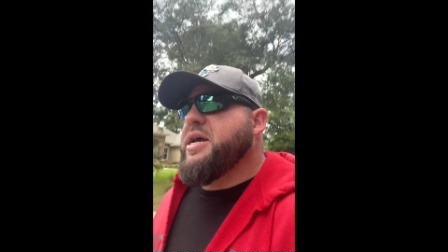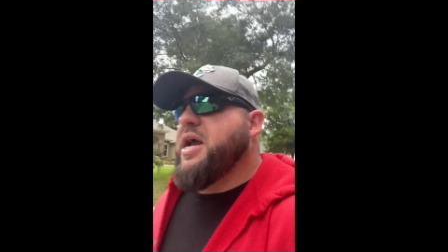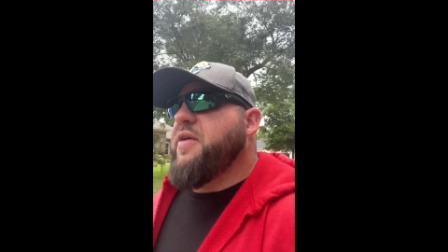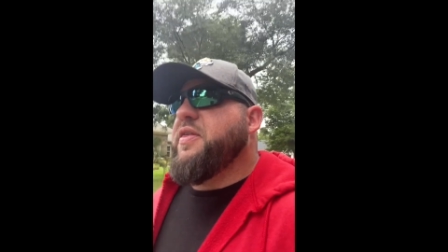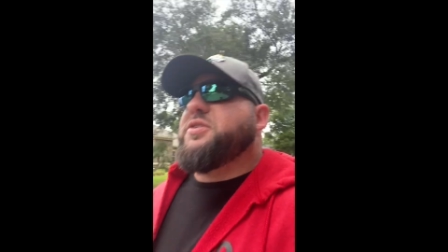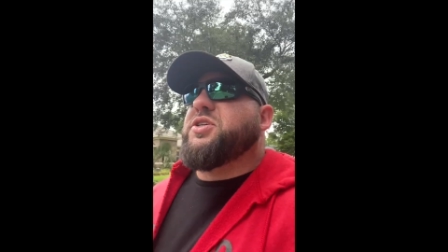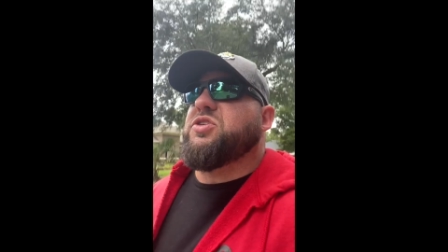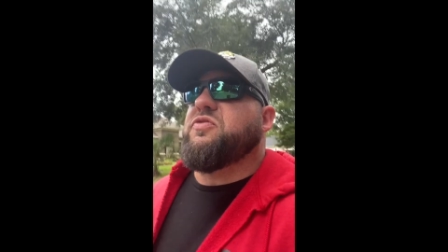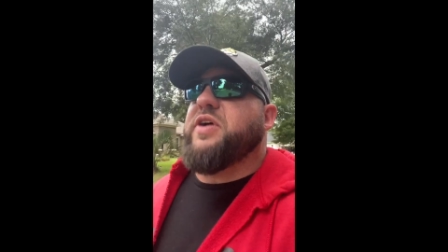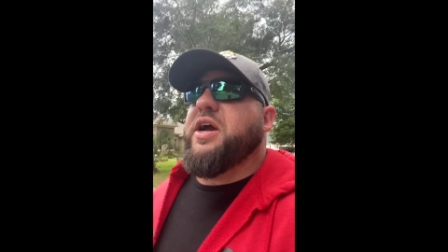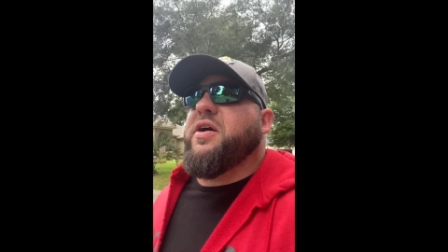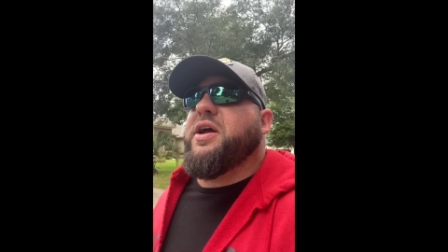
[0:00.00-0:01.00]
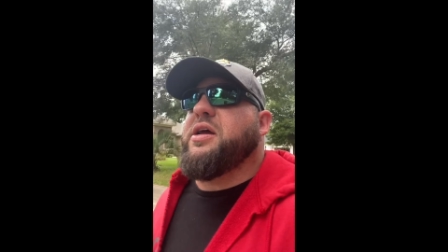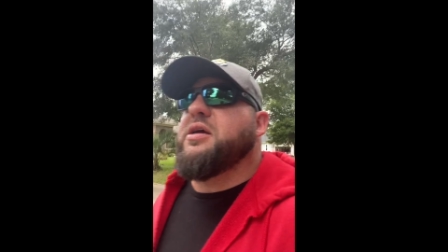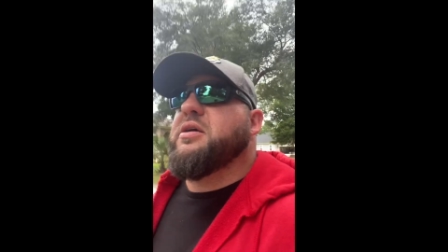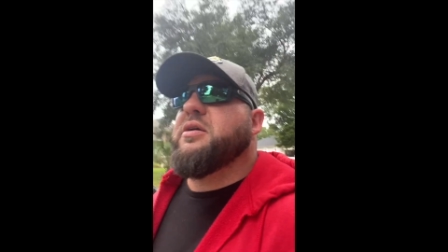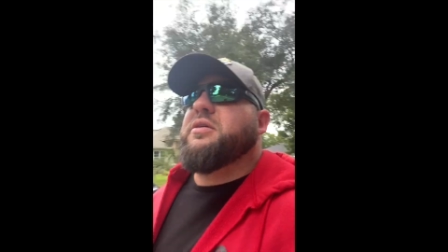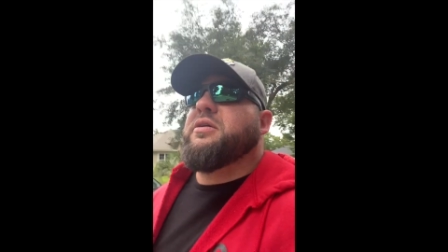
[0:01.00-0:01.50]
And this is very
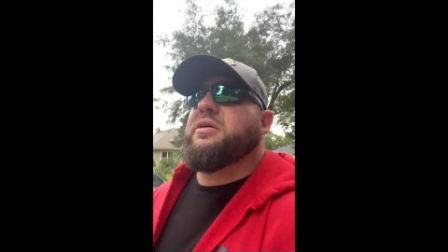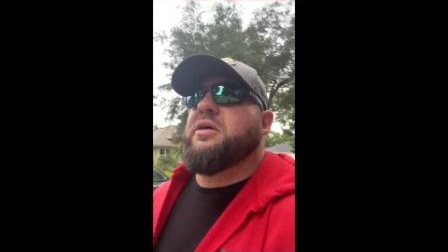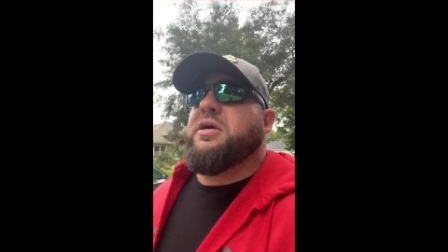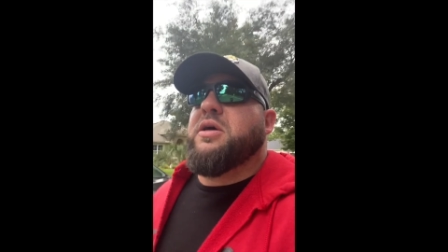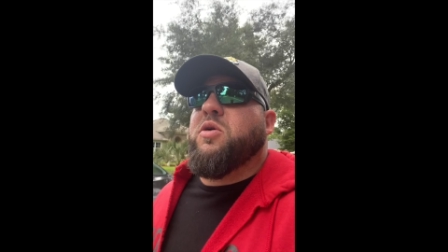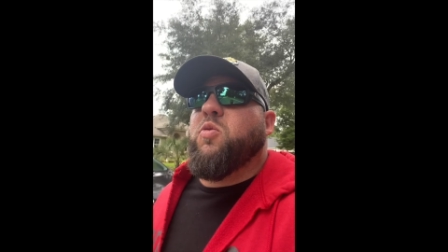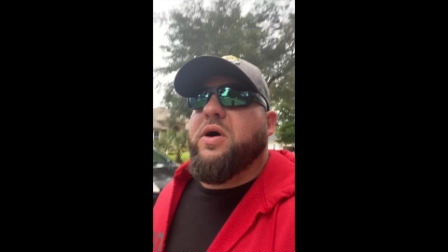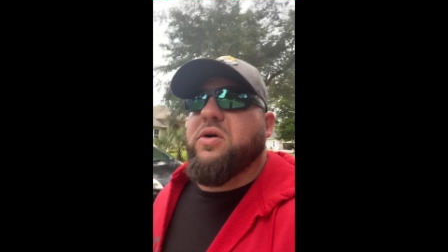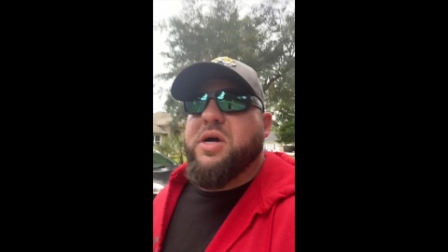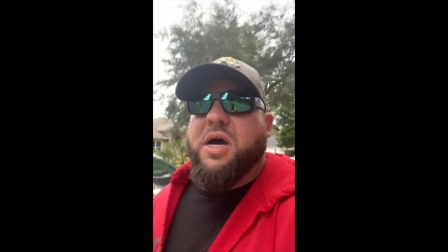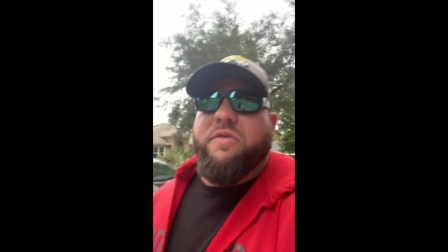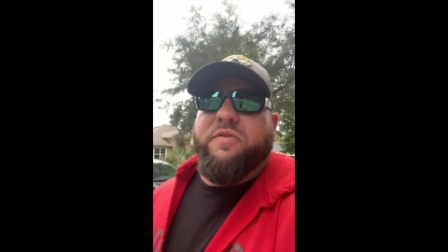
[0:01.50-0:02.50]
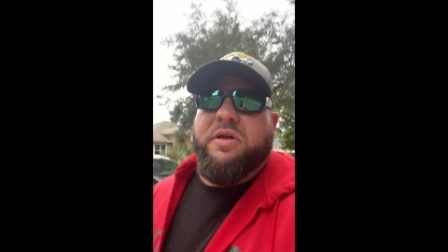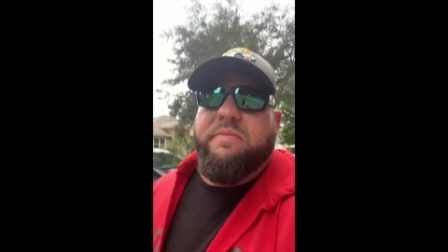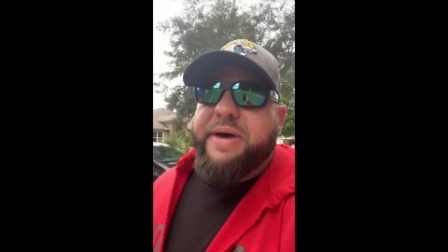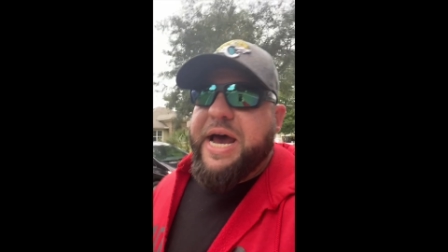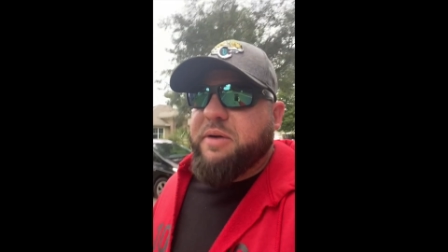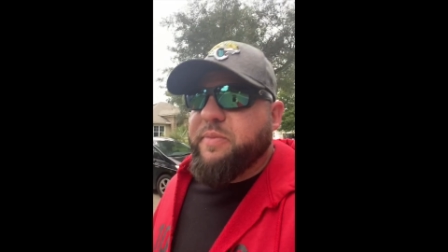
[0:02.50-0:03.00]
well covered in
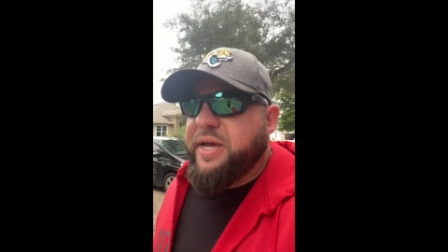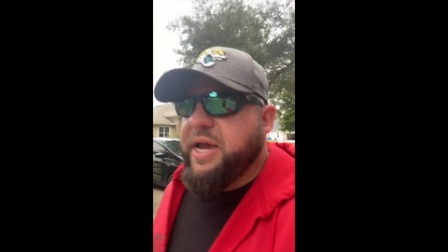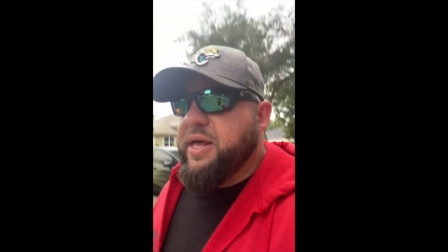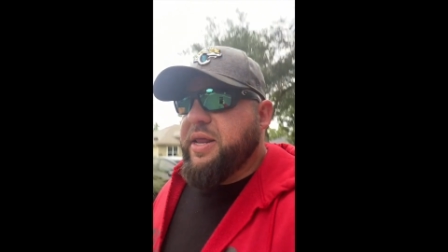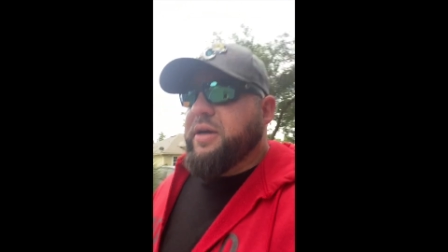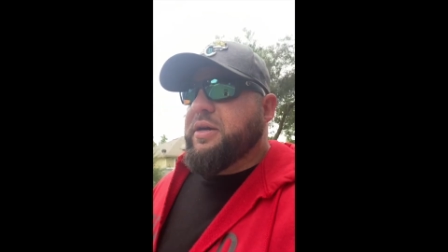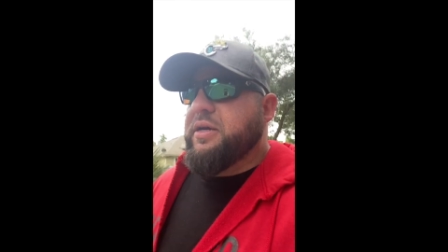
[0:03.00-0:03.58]
back mechanic.